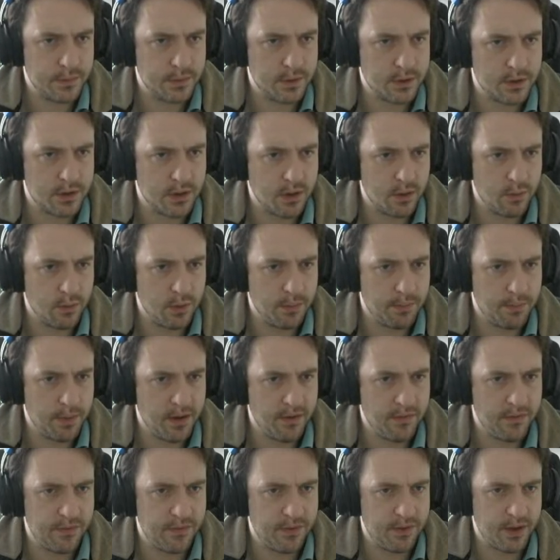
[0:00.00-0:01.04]
So we
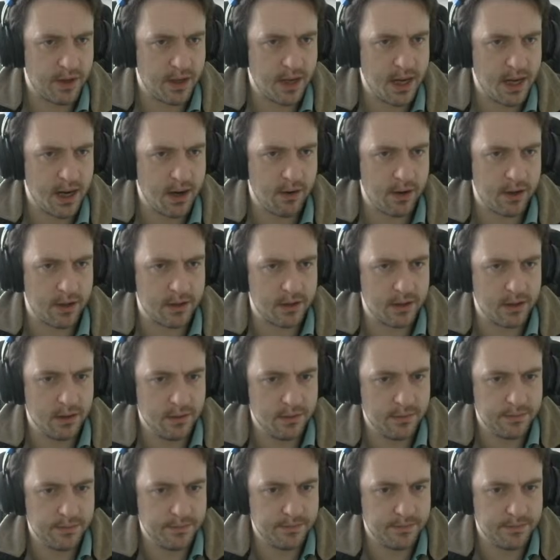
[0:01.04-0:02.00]
buff the character.